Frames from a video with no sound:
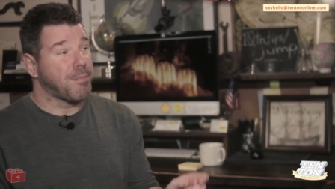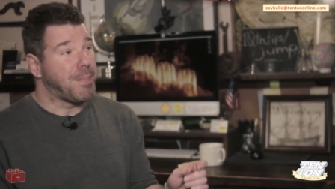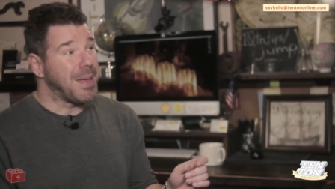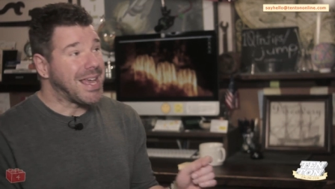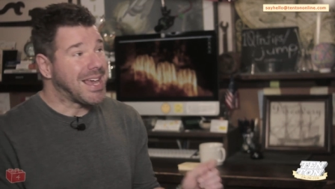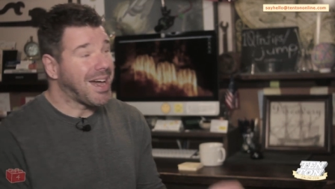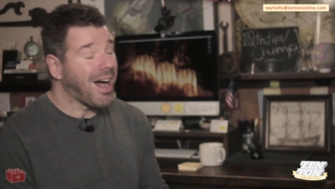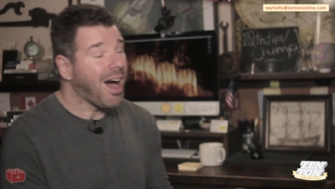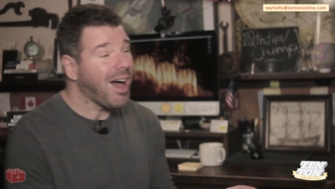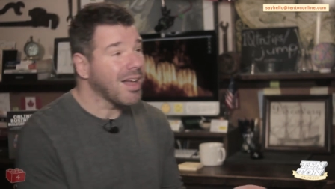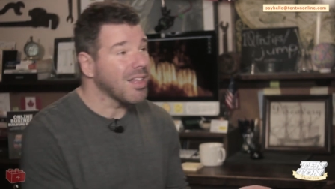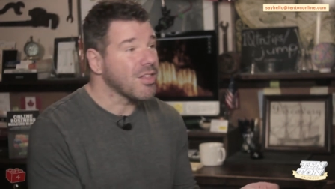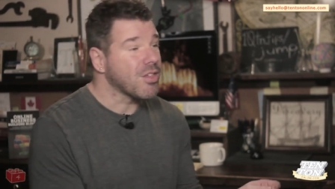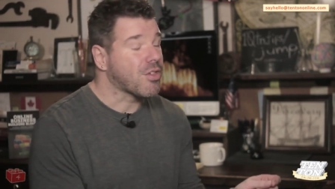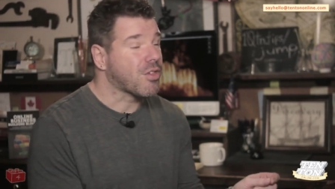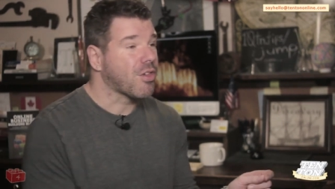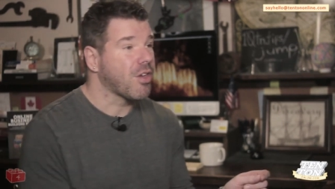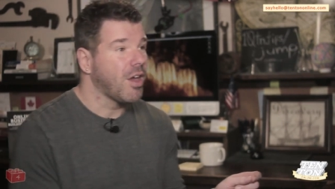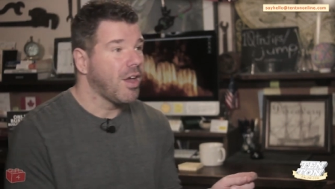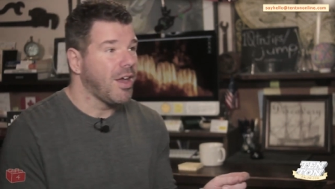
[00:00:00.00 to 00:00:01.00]

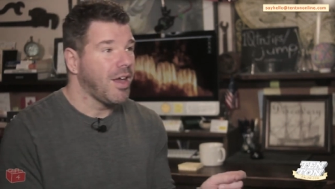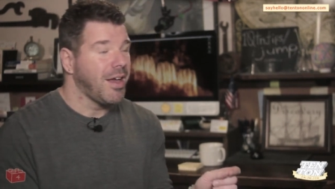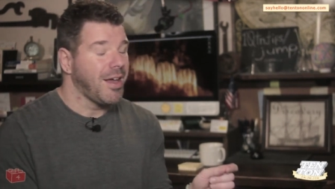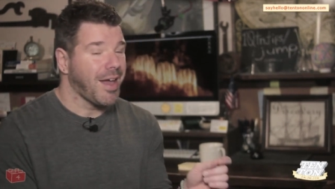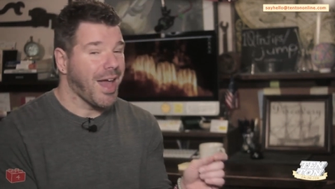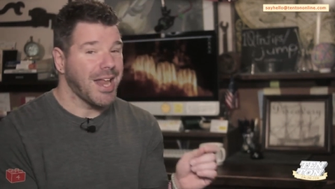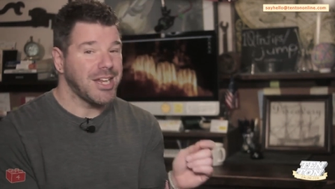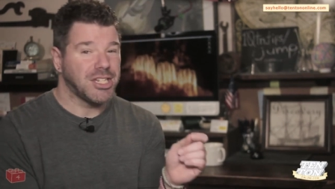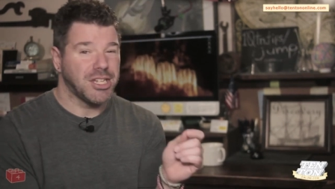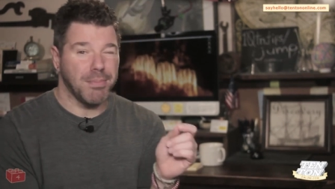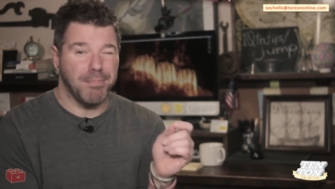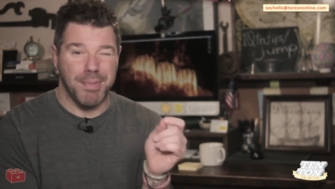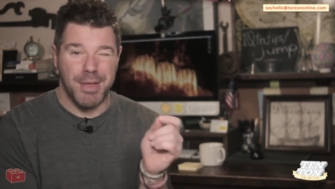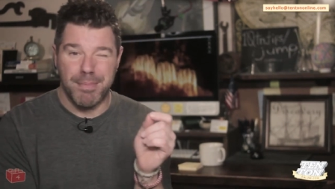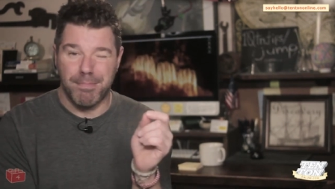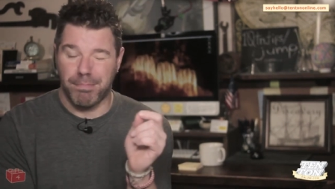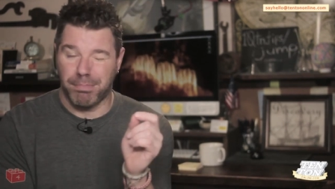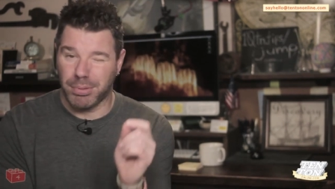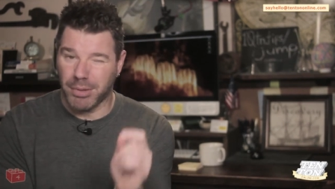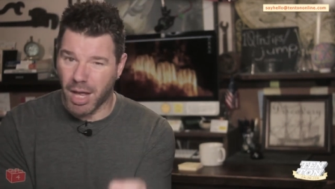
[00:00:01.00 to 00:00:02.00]
because, and to
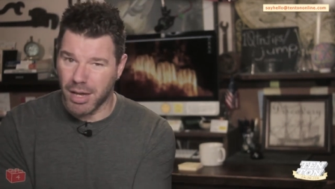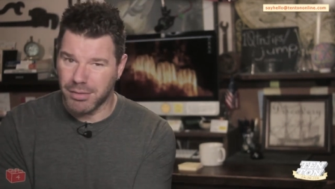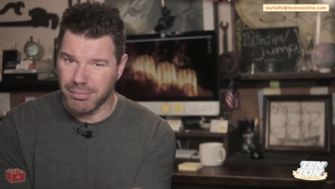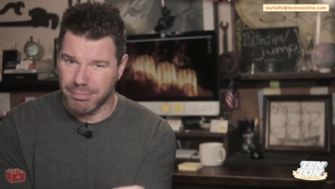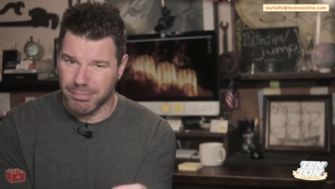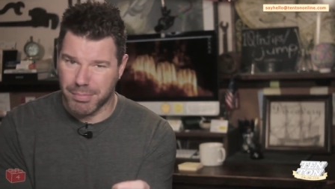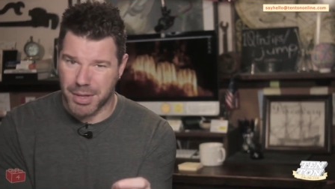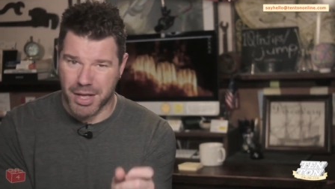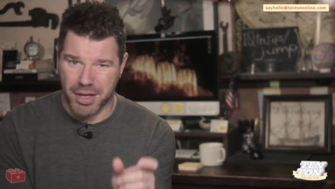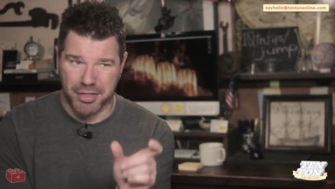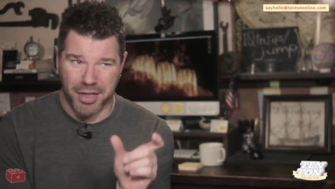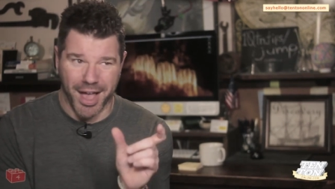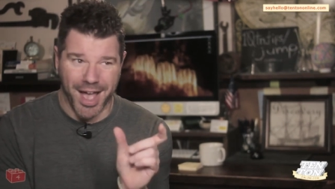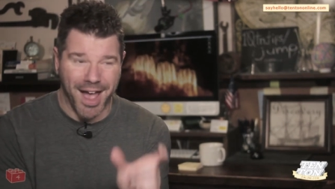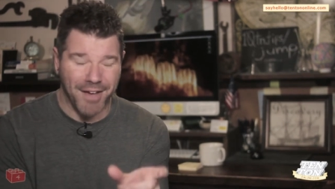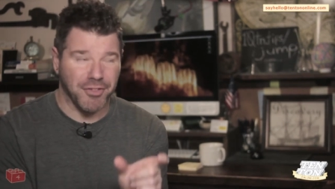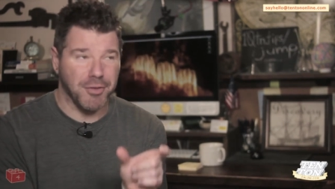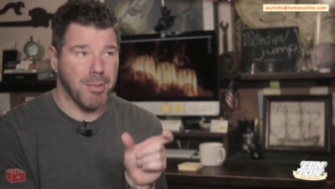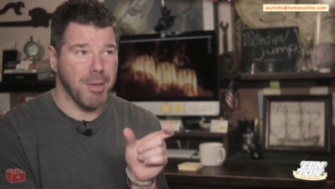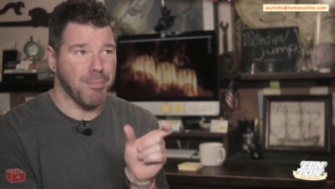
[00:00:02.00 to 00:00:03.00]
be blunt, because I
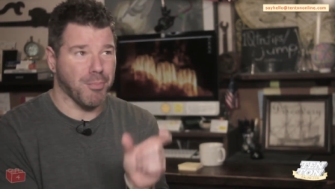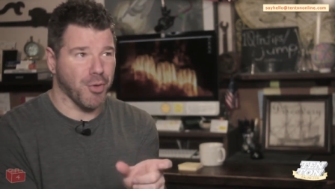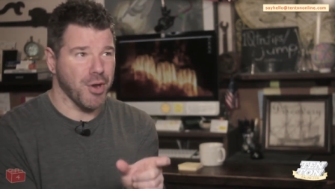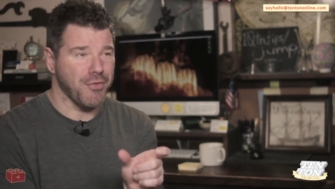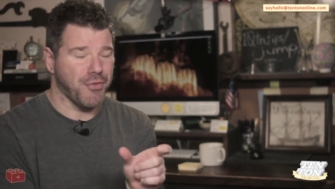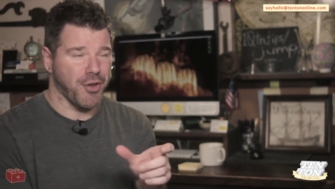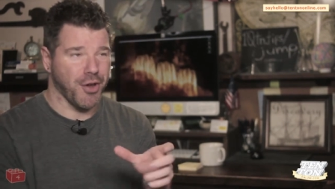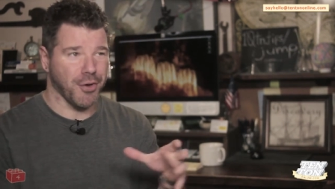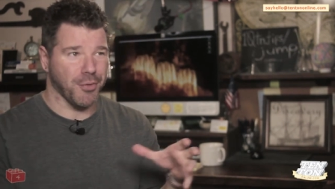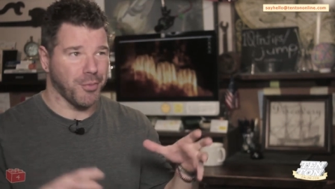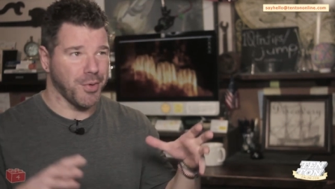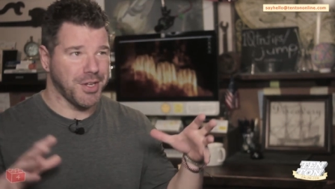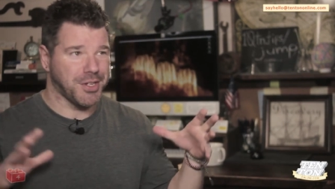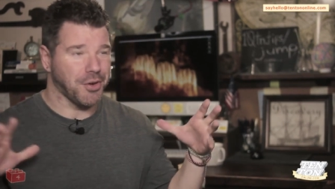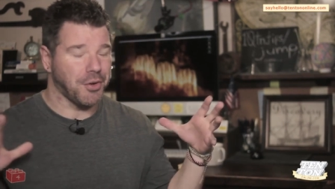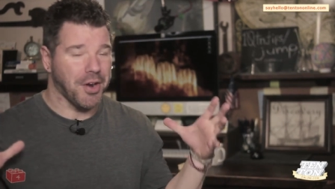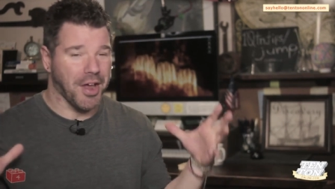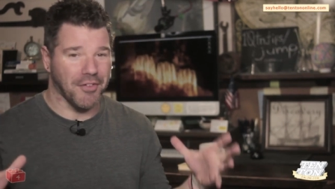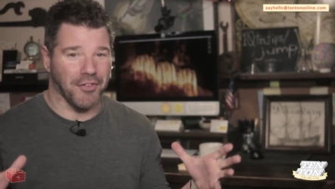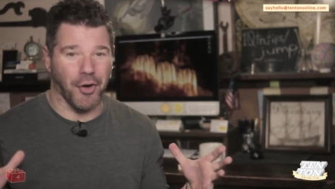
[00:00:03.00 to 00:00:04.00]
have to be brief here, we
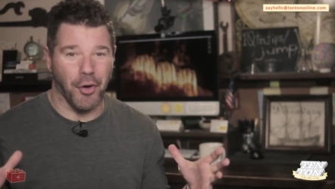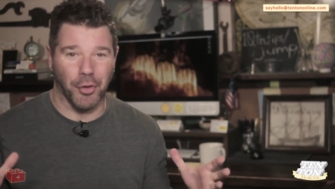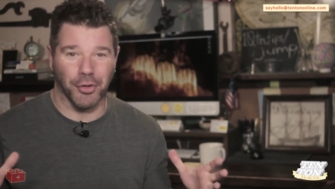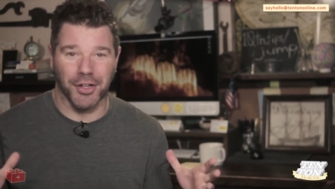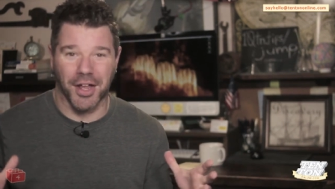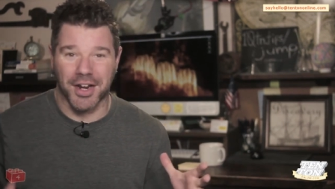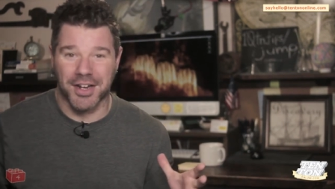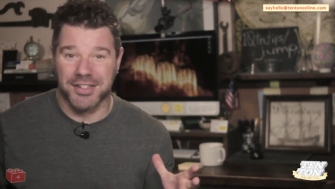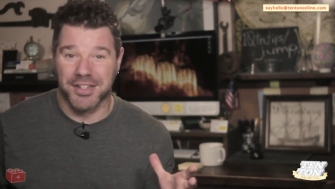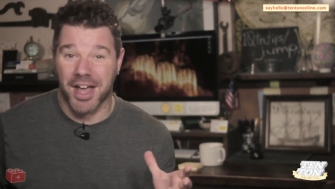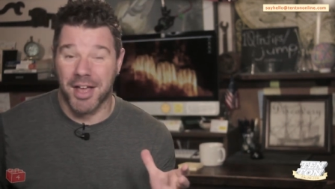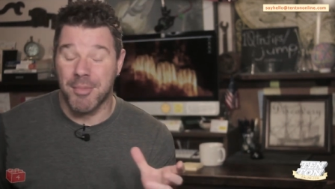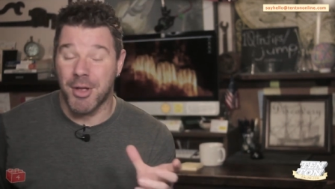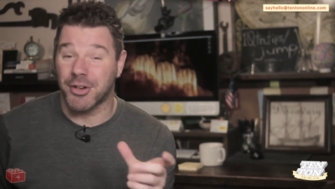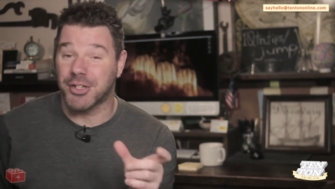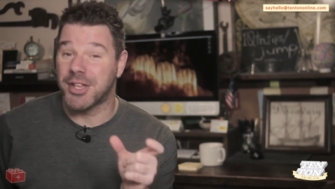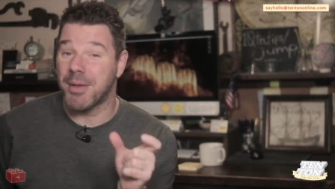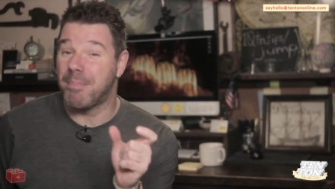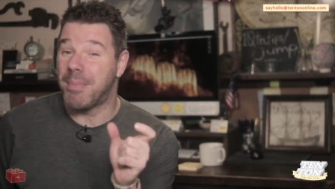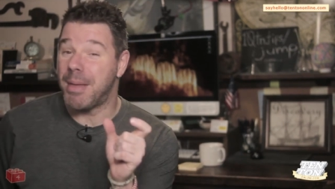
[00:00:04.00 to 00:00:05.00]
don't have a whole lot of time
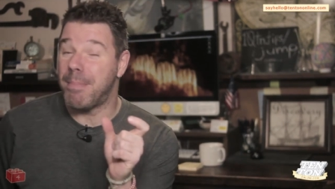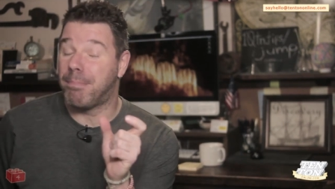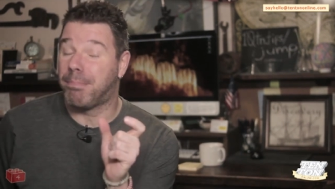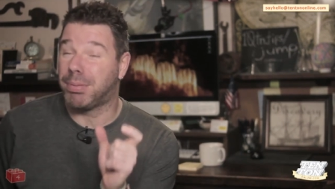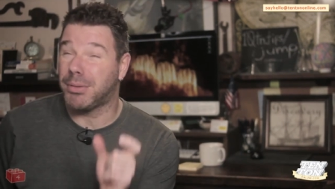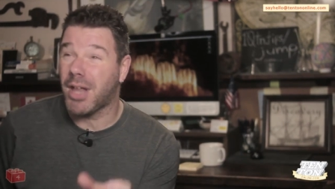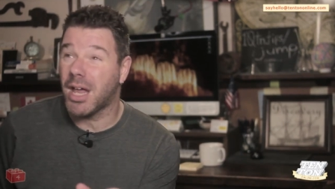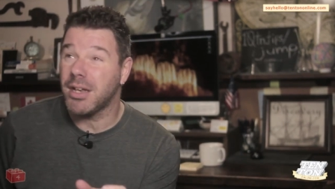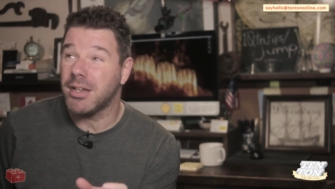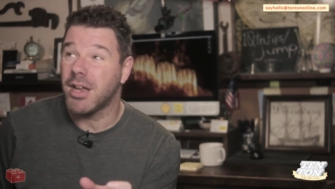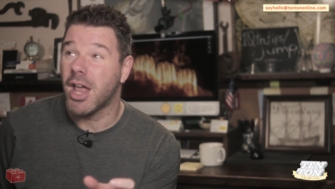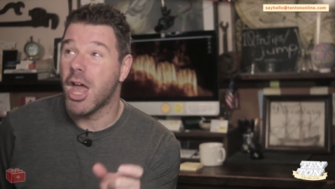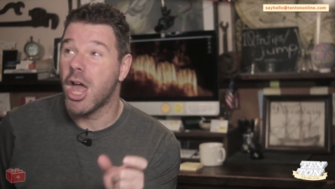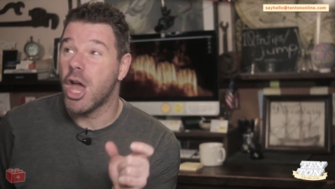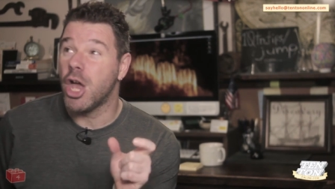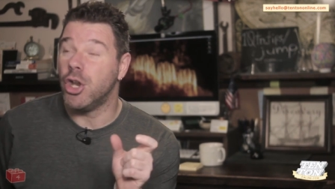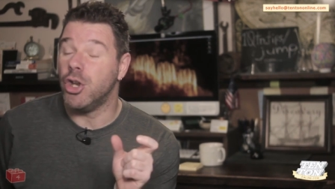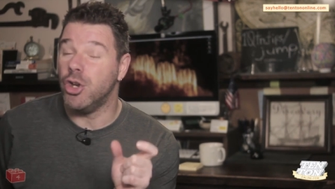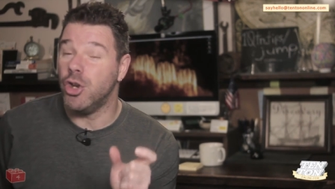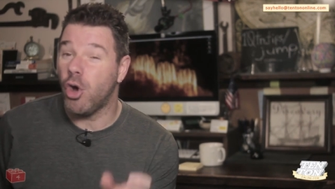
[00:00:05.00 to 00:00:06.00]
here, to be blunt,
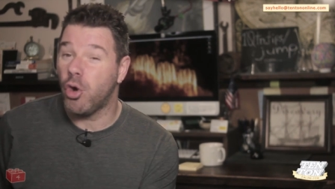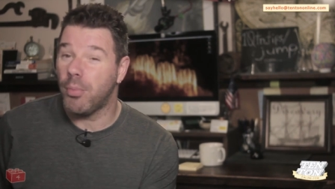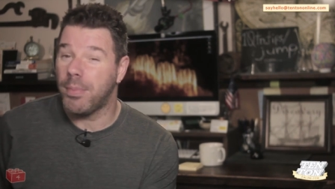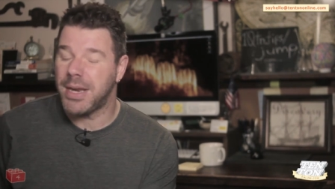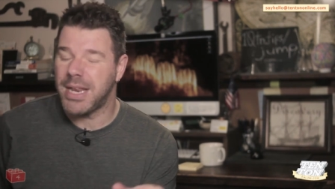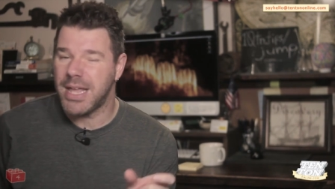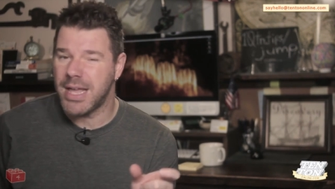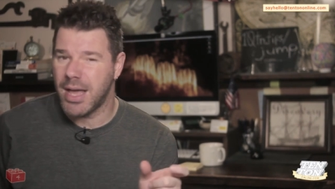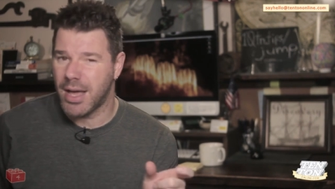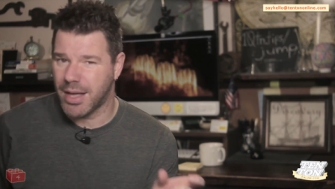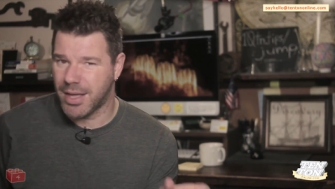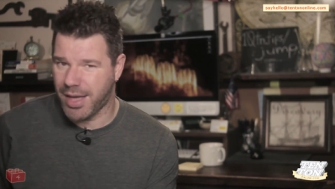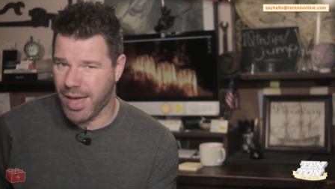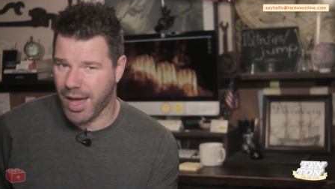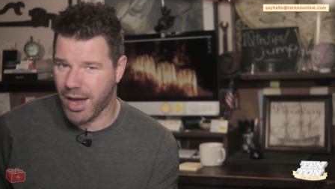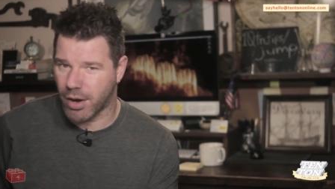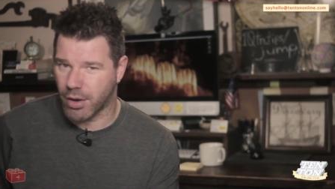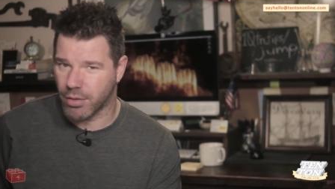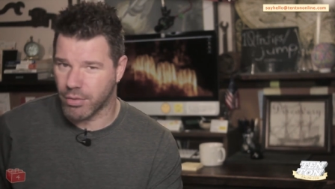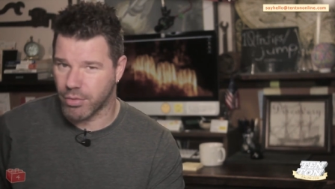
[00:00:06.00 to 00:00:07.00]
nobody
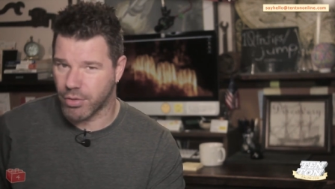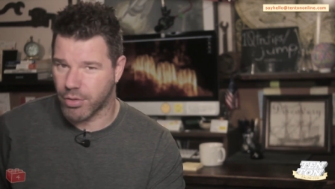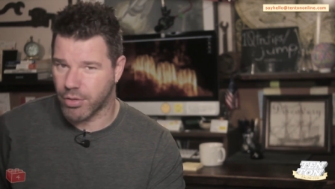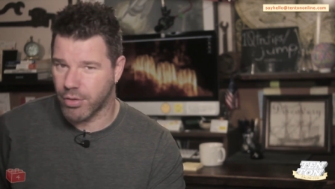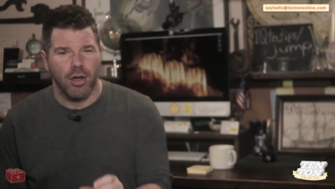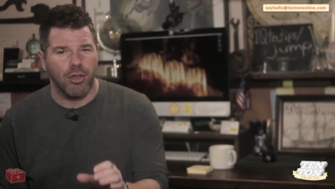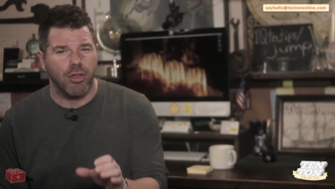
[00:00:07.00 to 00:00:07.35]
cares.